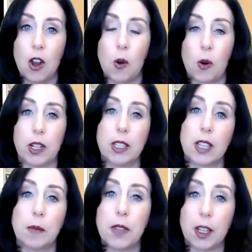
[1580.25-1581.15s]
or is
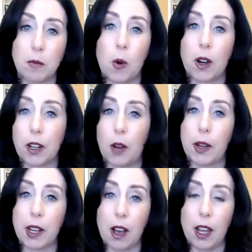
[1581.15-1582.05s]
something more
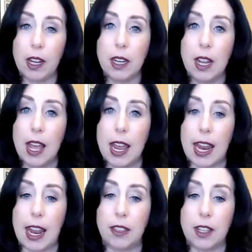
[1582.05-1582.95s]
going on
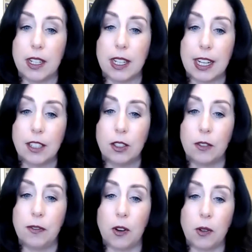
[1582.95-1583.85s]
and the need to
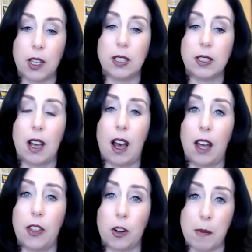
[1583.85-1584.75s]
focus
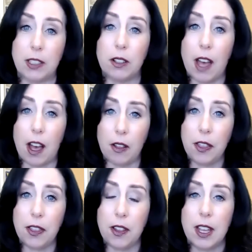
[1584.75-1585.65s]
on their mental
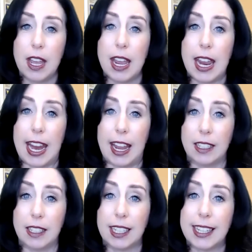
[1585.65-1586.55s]
health
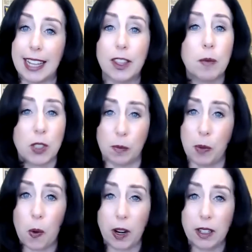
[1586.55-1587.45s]
and get them
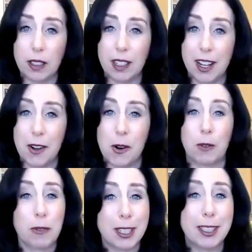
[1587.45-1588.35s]
support or
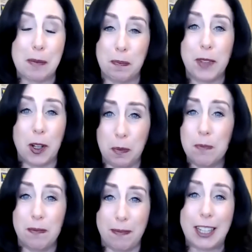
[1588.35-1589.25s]
really, you know,
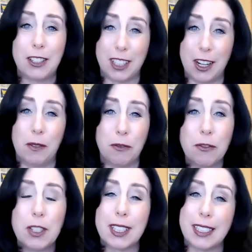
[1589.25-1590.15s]
make you know,
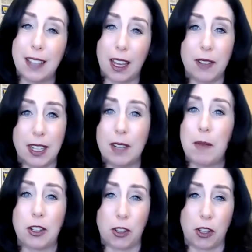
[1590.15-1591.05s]
really dive in and
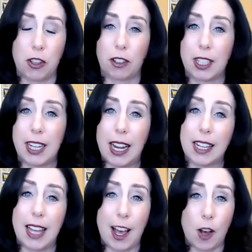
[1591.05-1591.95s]
make sure that they're
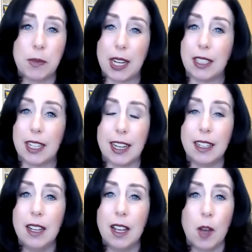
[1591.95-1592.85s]
getting the help they
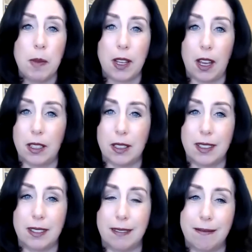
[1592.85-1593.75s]
need
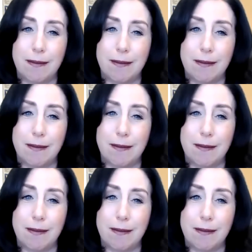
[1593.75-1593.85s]
because